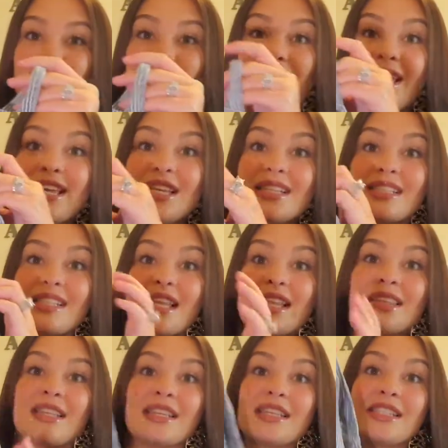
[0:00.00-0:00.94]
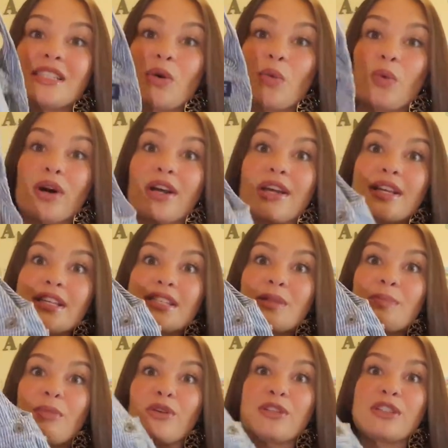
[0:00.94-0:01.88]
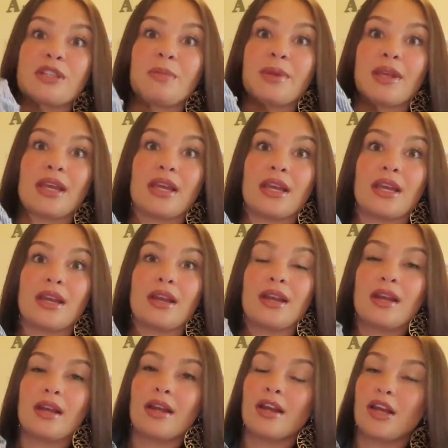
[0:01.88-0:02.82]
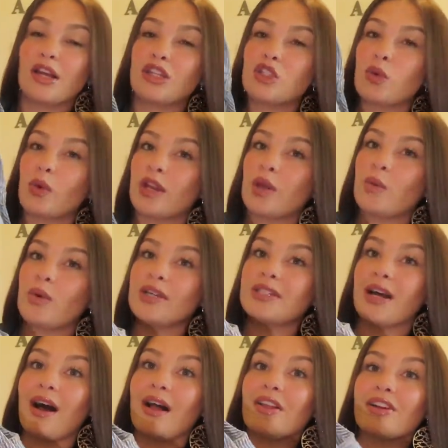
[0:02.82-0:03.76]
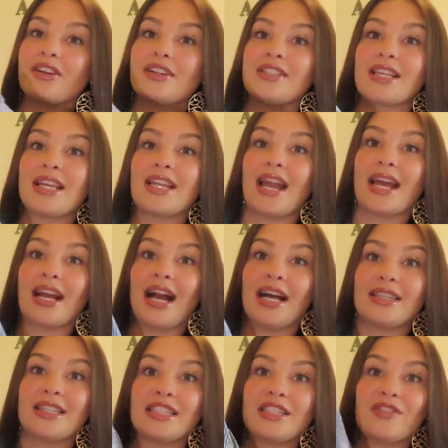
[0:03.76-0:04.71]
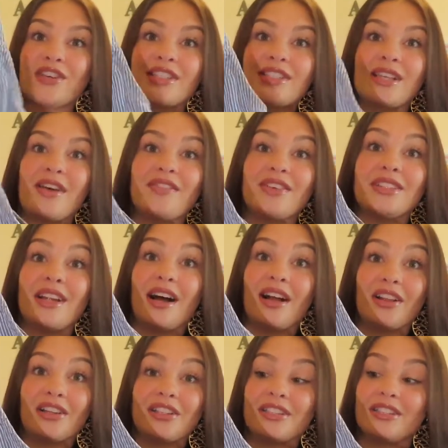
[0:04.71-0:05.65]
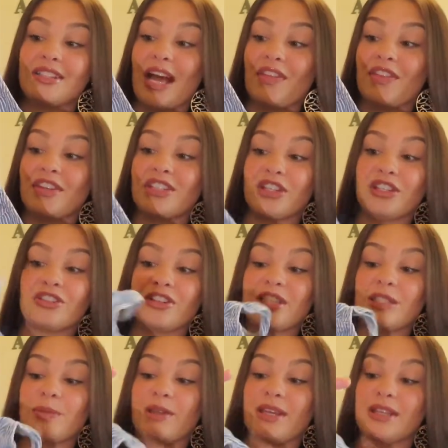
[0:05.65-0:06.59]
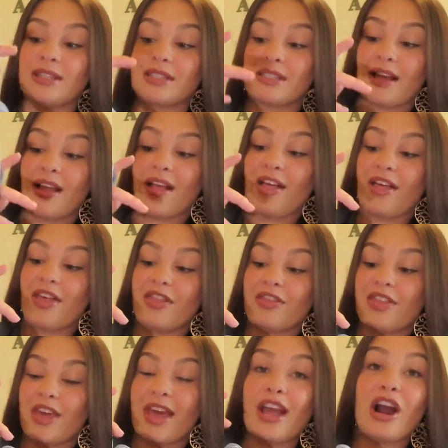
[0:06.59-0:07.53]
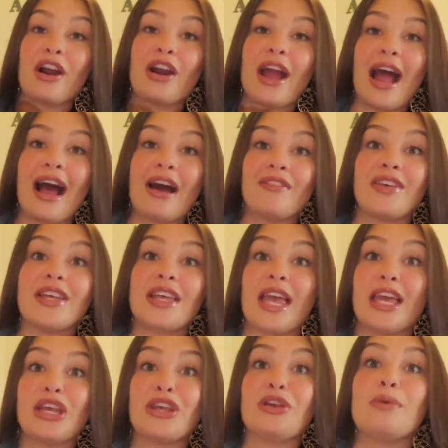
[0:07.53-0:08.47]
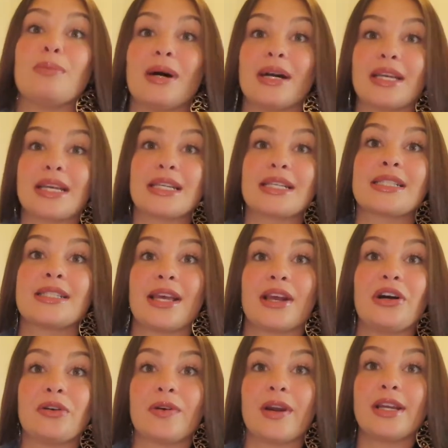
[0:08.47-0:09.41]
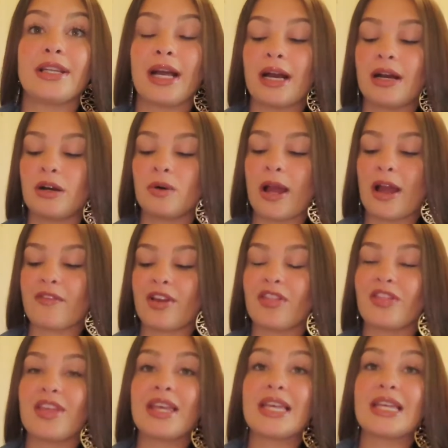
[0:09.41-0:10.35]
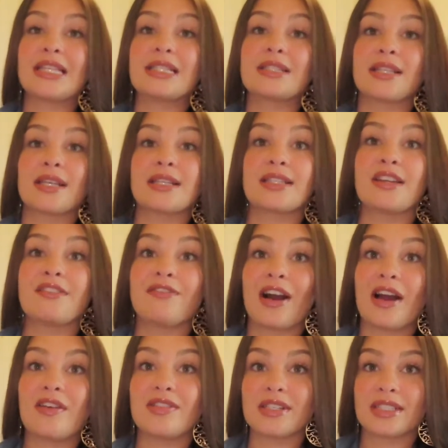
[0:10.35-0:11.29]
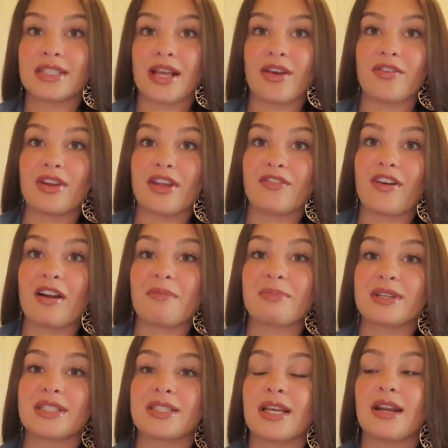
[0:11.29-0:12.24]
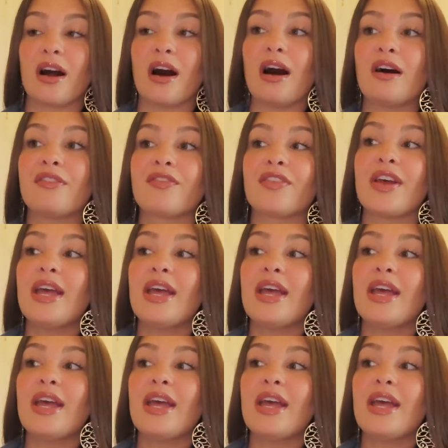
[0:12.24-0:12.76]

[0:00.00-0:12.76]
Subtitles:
place. This was supposed to be $21 and I got this for $7 at the children's place. They are having a humongous sale right now. Everything is 65 to 75% off.